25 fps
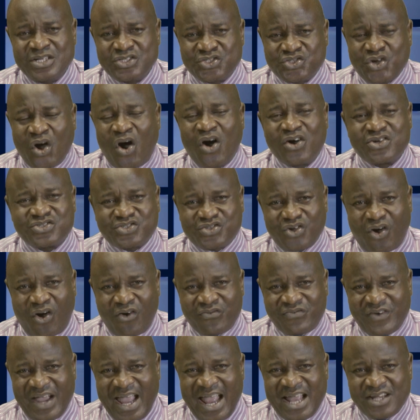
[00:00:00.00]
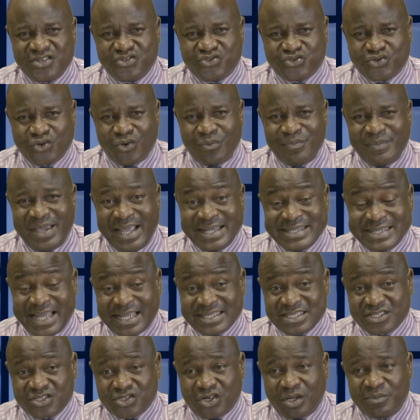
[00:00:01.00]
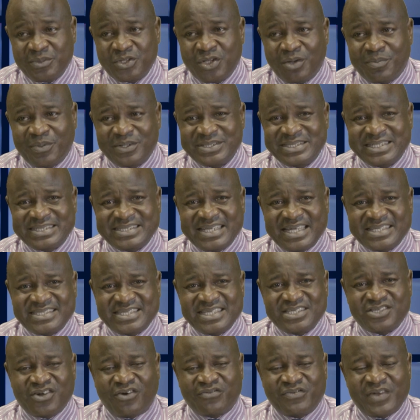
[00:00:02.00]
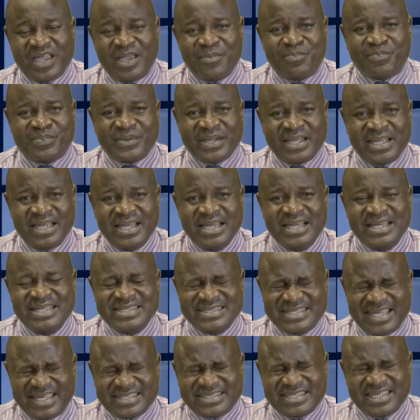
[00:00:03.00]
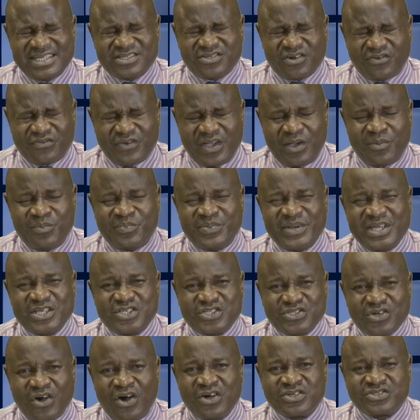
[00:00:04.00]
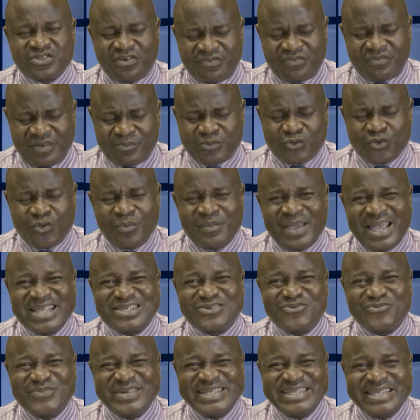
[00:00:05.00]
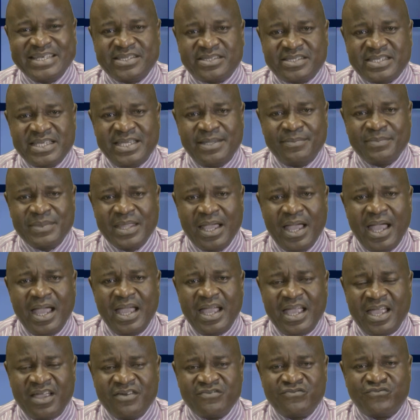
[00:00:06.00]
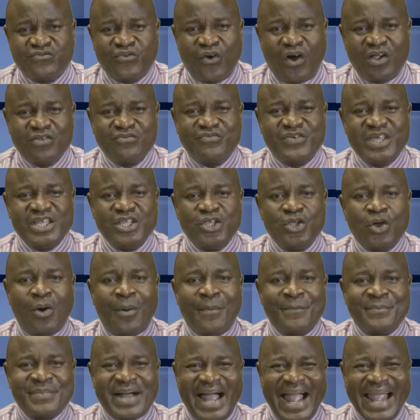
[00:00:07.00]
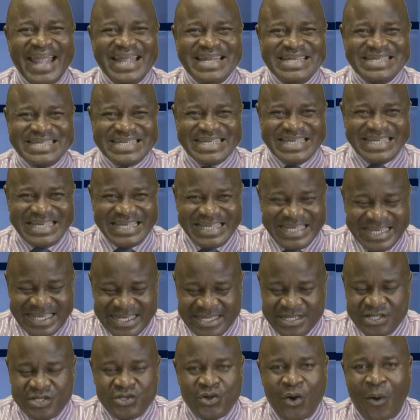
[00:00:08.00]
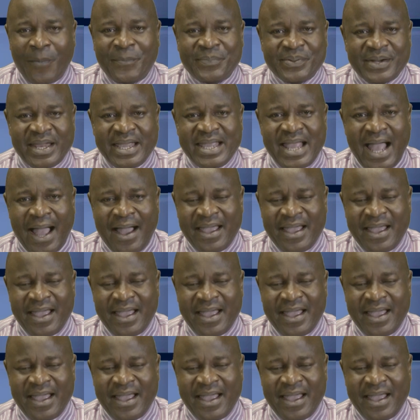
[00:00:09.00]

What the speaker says: Tongues of Enthronement, that is coming up on the 13th of April, 13th of April, Tongues of Enthronement, with the theme involving your mind in your prayer,